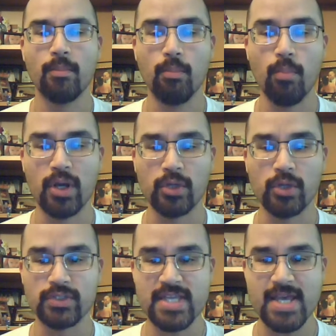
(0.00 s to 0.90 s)
Buenos
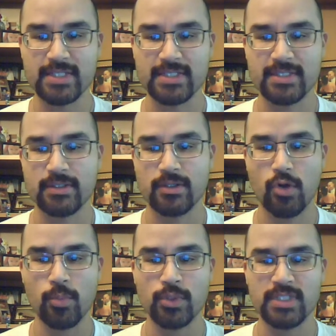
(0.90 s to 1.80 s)
días.
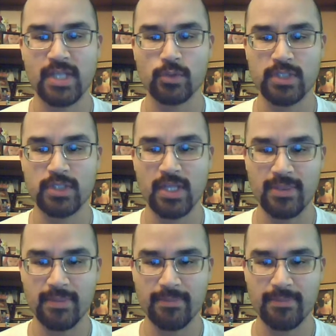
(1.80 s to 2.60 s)
¿Cómo está usted?